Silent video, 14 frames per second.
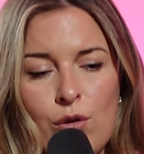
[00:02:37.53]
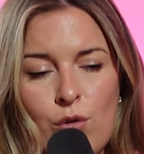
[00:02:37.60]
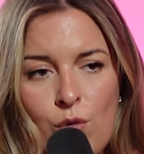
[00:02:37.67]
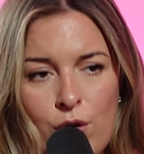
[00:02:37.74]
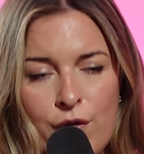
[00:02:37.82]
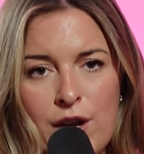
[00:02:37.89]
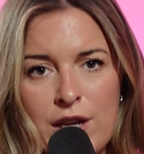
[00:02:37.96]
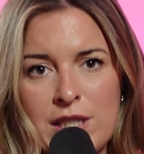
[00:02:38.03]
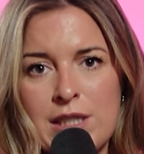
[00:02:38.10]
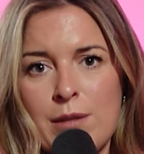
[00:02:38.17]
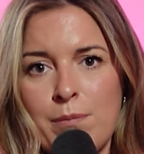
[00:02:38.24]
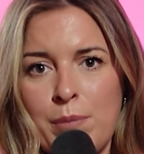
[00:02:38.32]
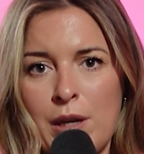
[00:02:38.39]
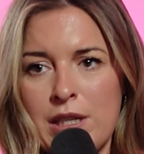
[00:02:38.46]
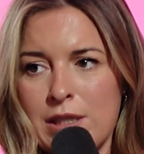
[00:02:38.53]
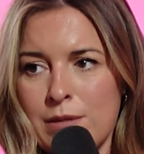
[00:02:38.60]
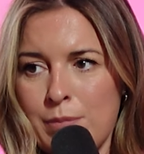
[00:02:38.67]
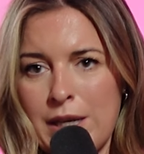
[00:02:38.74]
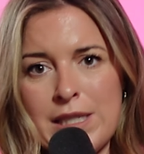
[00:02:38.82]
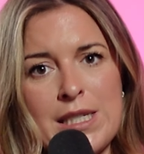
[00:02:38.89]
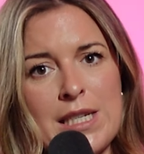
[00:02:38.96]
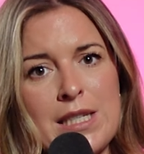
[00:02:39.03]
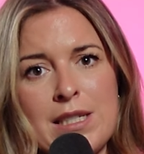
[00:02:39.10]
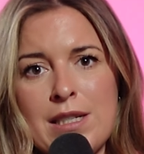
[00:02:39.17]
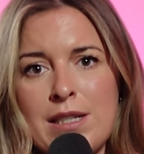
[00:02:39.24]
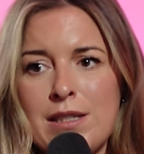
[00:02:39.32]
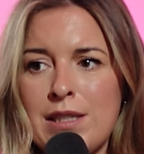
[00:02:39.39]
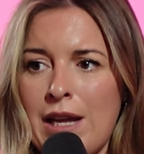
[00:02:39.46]
all of us plus my
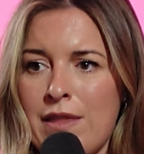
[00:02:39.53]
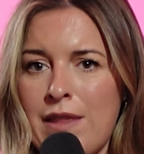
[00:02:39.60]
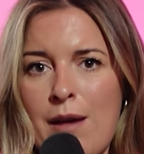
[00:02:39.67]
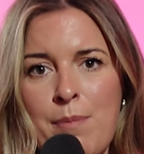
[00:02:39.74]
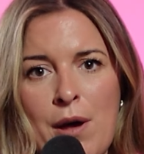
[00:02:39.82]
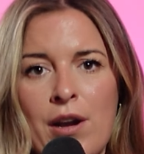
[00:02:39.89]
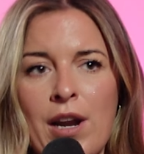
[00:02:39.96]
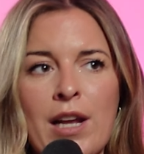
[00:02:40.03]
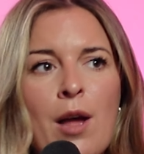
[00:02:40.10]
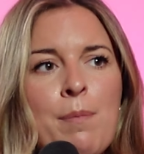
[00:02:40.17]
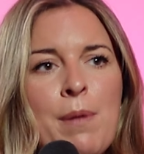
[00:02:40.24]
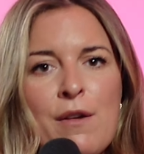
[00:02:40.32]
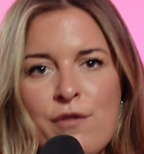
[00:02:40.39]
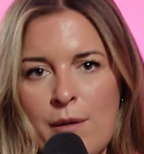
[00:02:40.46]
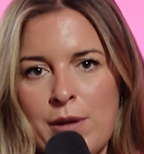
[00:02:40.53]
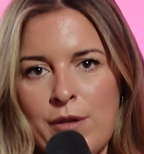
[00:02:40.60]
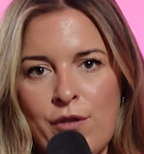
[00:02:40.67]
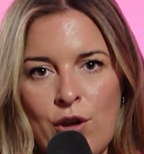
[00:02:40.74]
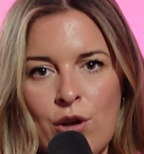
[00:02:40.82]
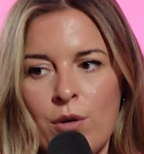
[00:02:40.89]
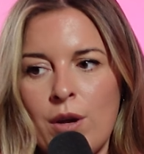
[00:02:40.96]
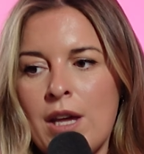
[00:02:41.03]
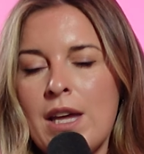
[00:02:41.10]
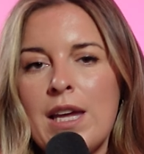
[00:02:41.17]
sisters and their part, like a big family photo.